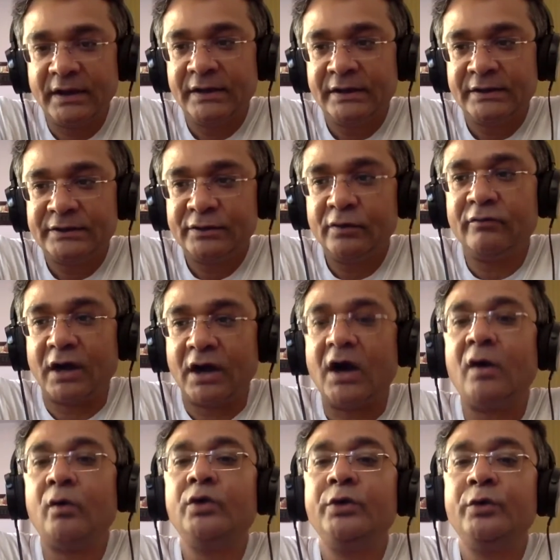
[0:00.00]
So
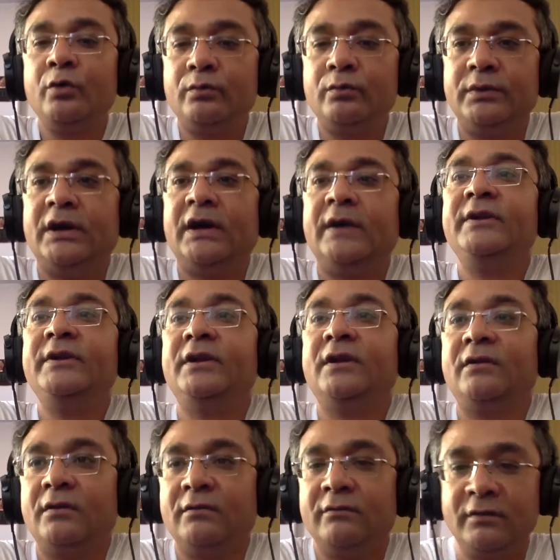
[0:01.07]
how do you? I mean, uh,
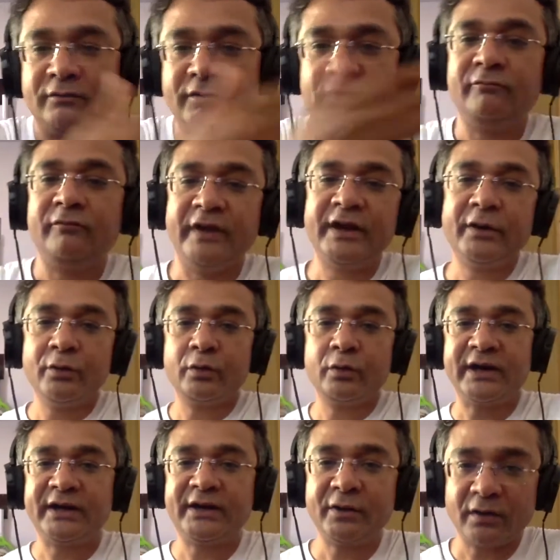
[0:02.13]
from where do you
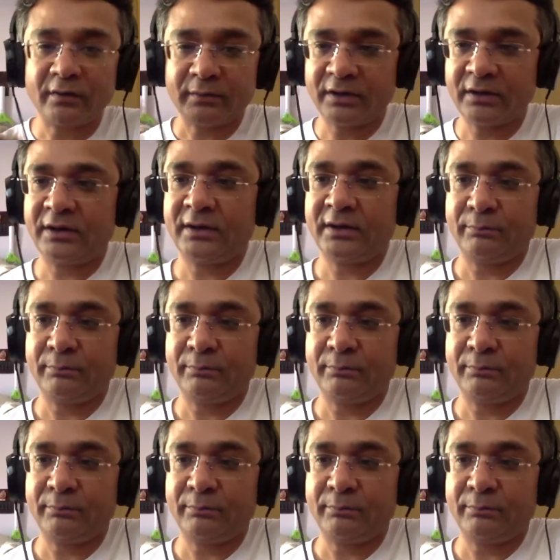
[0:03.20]
get your uh,